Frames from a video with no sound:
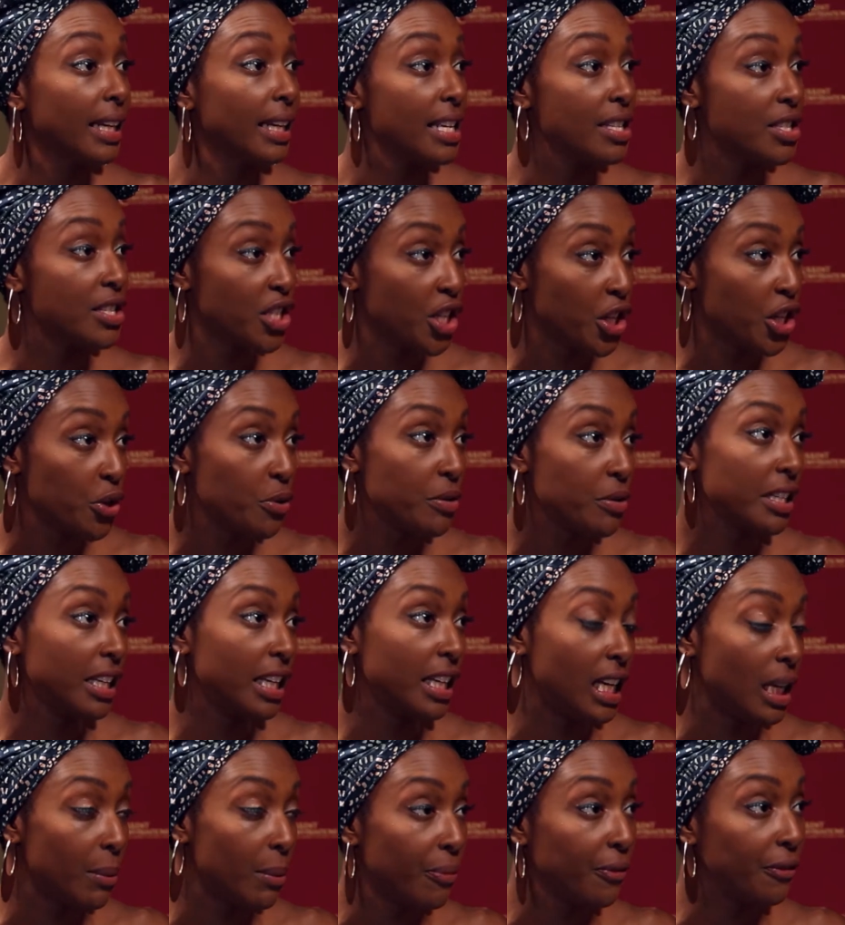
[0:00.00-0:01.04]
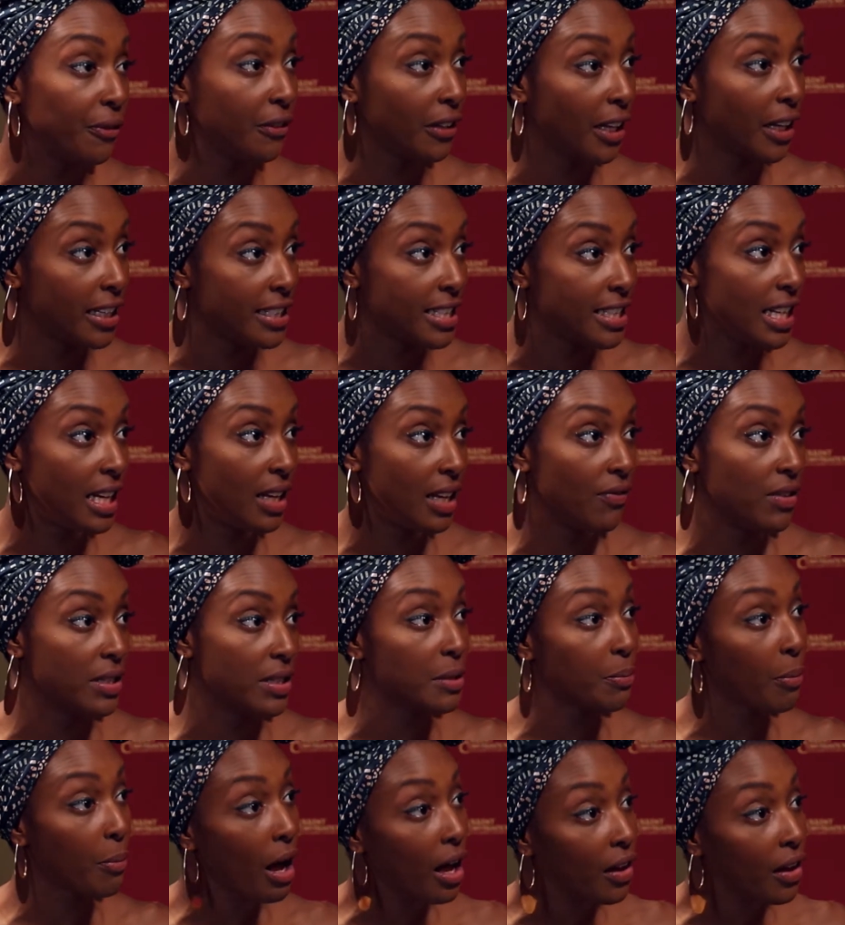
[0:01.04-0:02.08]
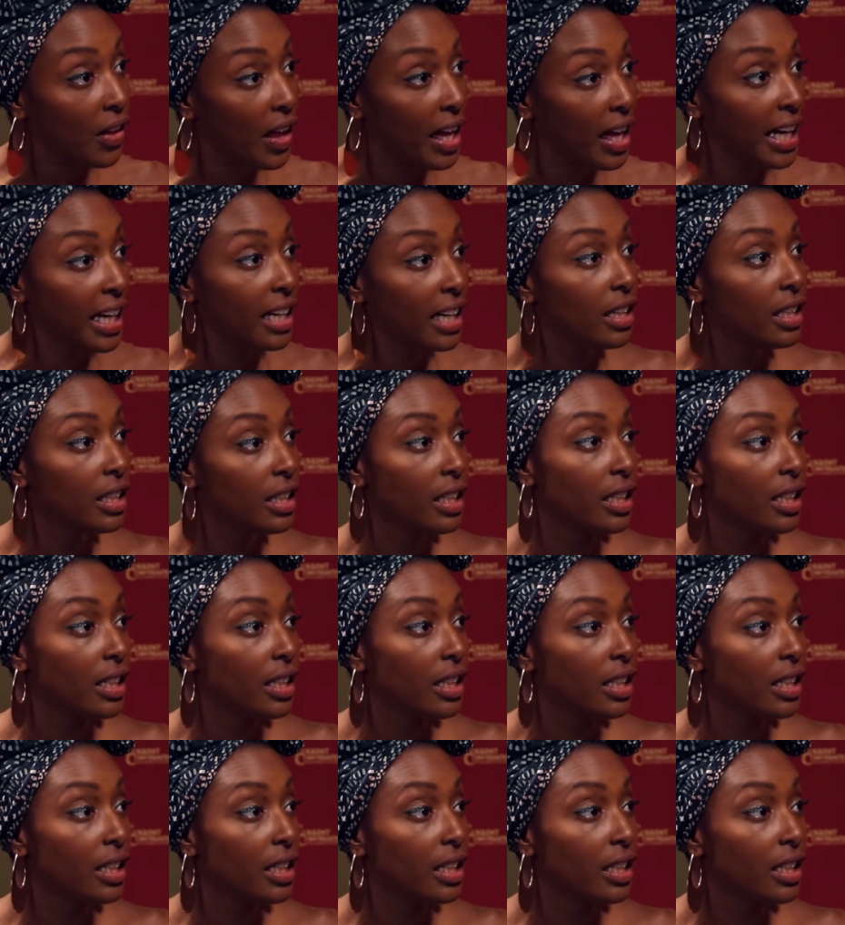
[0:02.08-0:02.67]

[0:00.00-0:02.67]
continued to keep Flint in the spotlight.